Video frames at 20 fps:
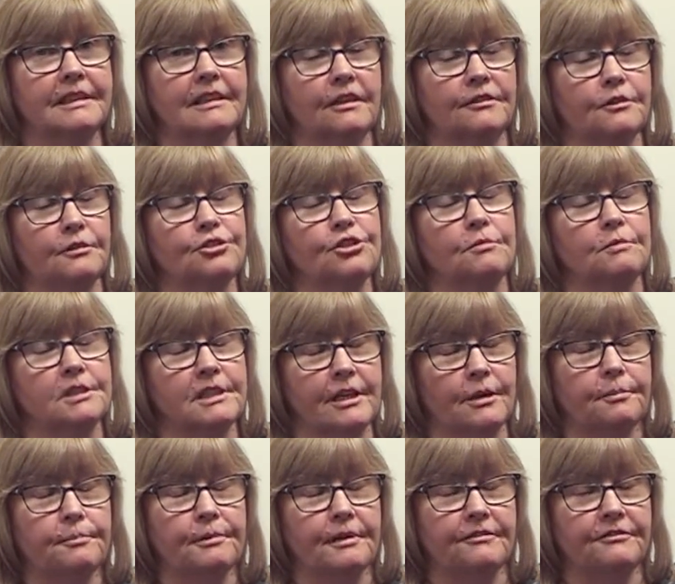Although she was
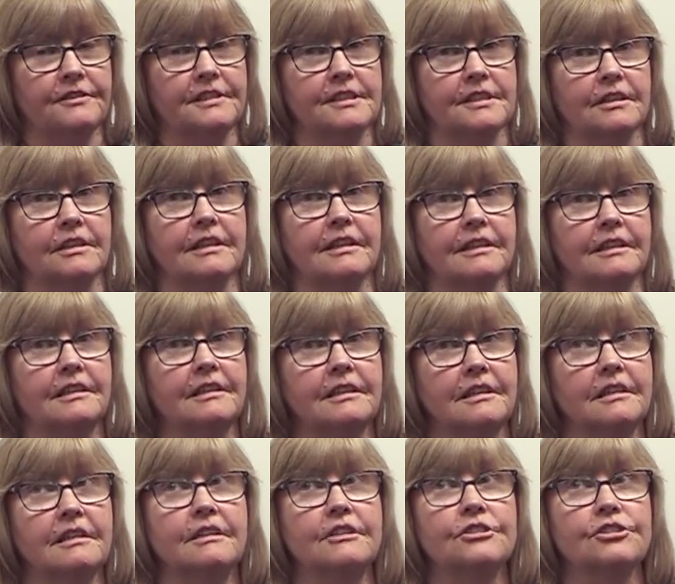there physically,
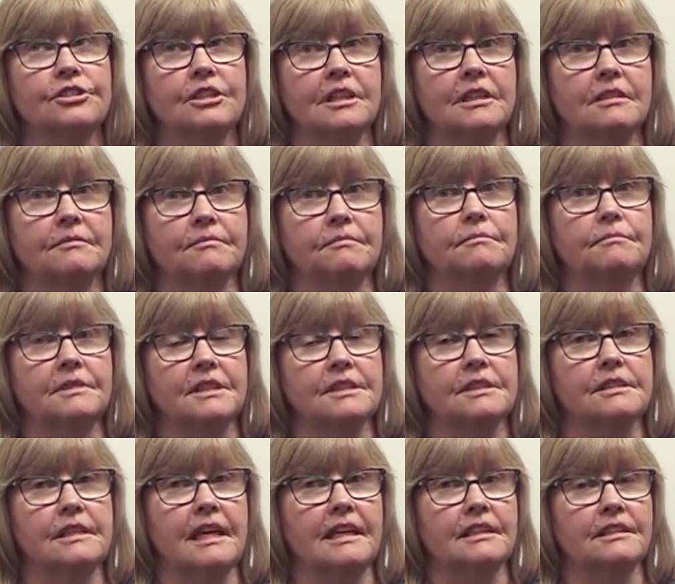she
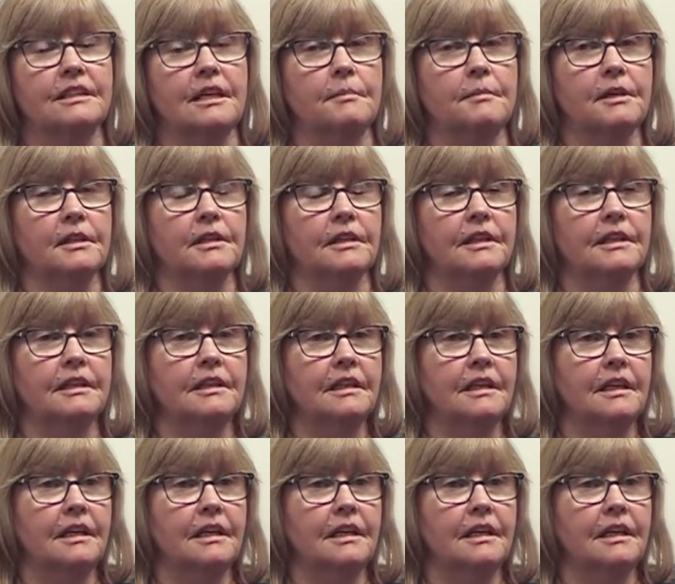missed academically.